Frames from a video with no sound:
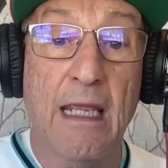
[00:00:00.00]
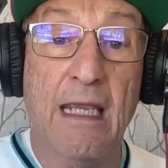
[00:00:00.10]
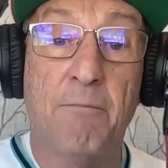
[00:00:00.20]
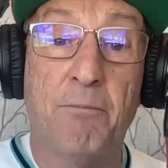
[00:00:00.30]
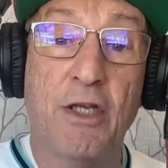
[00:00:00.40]

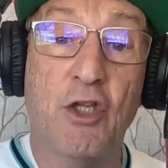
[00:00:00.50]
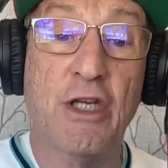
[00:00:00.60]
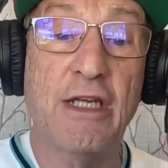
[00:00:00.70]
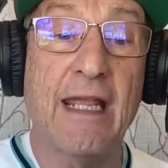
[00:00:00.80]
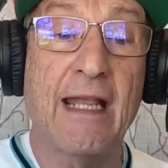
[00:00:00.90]
In
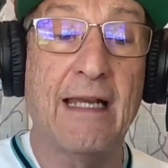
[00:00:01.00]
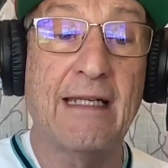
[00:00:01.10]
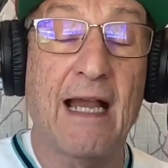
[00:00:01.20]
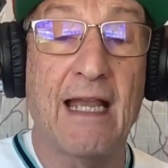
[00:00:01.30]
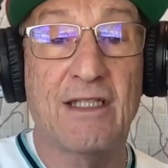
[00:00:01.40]
pitching, they
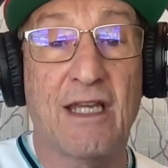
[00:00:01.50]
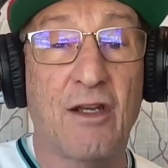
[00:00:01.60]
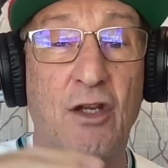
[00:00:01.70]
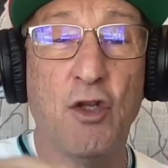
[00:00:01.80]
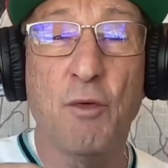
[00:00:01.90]
got guys
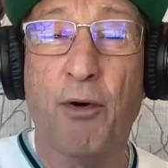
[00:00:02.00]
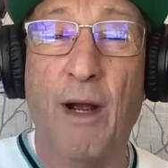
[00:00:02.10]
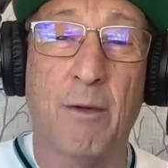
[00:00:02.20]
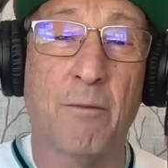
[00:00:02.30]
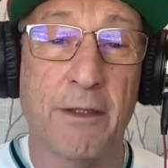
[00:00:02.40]
that you
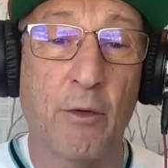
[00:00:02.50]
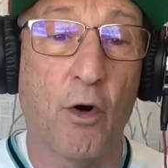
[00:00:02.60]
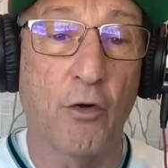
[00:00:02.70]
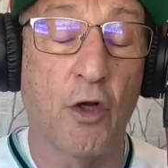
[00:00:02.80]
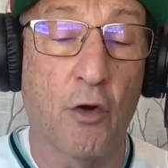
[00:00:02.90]
probably
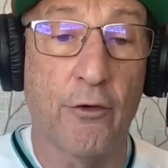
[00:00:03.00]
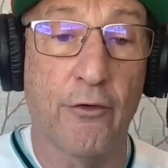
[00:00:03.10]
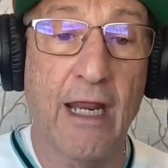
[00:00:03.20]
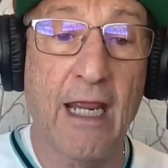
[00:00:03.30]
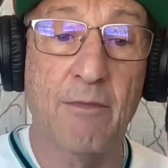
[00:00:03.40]
won't know
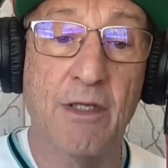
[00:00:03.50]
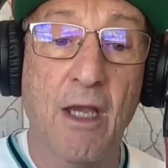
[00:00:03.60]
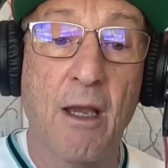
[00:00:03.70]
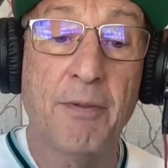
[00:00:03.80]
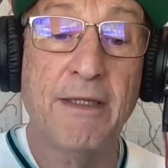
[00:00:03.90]
their names,
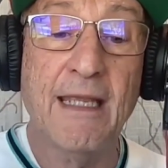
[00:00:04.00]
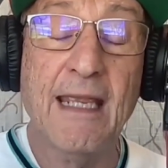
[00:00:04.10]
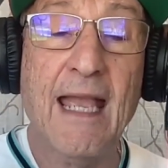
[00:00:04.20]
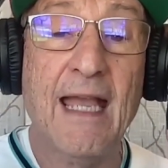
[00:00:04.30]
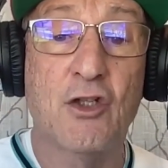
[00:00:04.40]
but
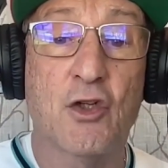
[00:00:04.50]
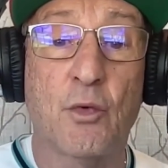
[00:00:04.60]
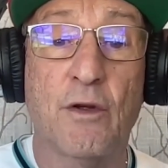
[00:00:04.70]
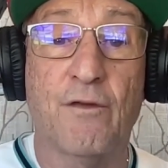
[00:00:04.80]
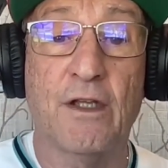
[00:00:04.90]
they had
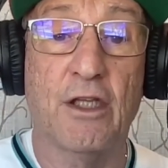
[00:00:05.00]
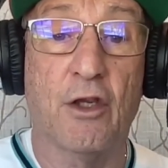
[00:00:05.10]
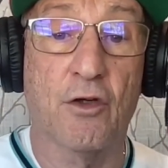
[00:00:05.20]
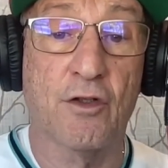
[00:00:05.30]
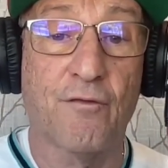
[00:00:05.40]
terrific
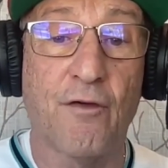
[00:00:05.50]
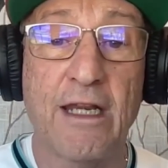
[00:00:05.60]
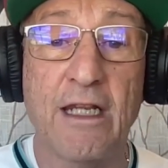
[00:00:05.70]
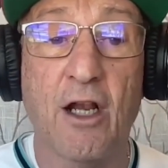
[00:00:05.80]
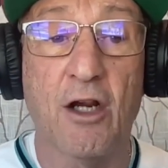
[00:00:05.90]
years.
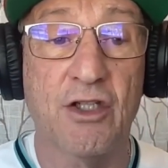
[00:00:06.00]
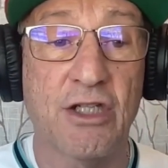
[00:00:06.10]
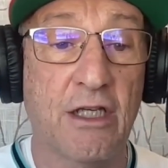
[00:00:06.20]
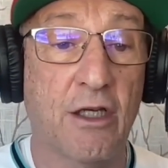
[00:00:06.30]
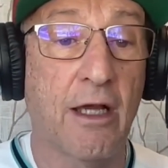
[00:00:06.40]
Freddie
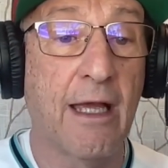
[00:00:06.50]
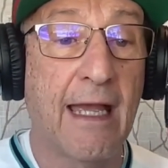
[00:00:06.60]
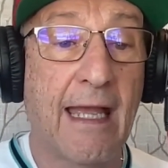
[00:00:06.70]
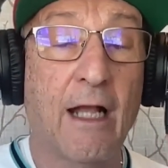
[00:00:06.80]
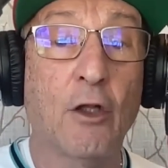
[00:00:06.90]
Garcia,
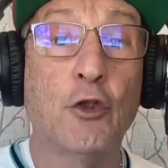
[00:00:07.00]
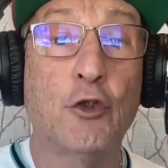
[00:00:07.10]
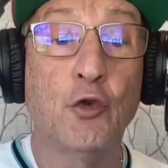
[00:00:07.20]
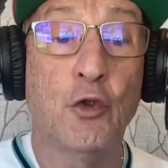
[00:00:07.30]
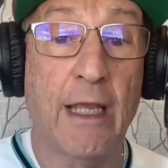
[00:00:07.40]
El
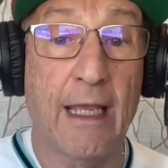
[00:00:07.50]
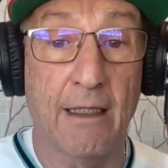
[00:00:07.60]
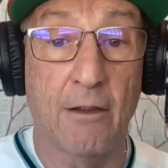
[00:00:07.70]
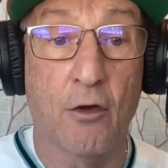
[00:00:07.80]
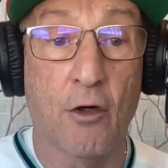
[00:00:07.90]

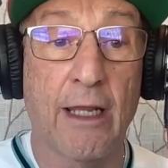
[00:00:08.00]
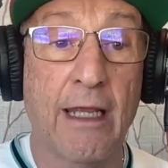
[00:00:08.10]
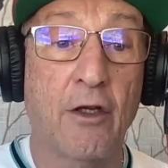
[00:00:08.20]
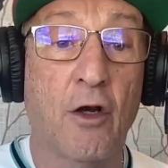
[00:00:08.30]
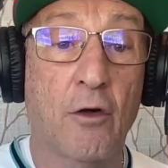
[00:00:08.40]
Duque,
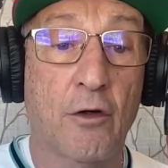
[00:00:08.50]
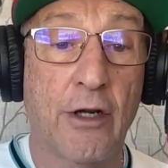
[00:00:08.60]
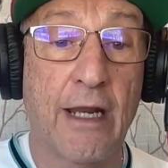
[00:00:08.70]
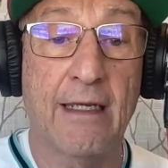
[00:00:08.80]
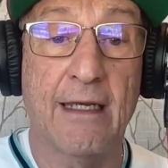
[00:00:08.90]
Orlando
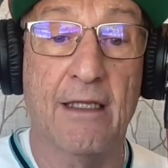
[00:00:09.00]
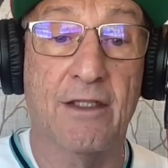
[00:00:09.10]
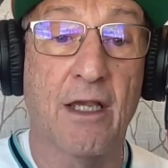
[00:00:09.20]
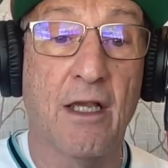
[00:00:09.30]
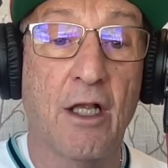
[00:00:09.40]

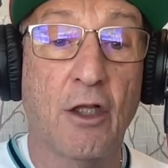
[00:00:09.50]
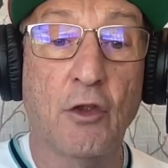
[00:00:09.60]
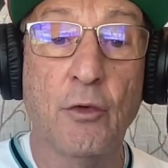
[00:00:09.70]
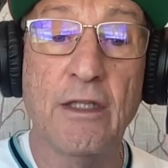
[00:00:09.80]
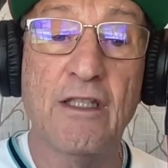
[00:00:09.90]
Hernandez,
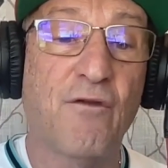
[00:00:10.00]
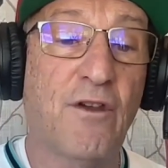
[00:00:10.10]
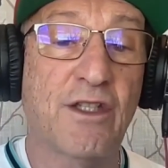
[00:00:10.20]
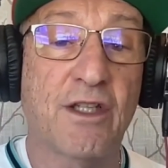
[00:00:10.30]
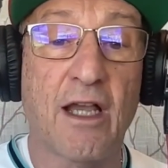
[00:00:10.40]
Luis
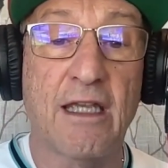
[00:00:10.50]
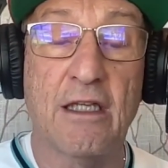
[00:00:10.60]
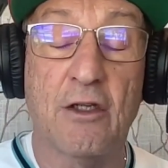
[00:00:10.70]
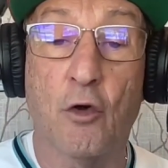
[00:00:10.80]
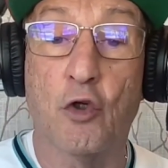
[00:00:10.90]

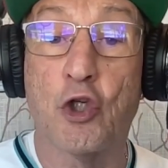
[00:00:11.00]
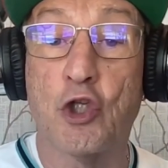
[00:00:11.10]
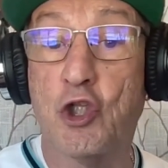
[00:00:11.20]
Vizcaino,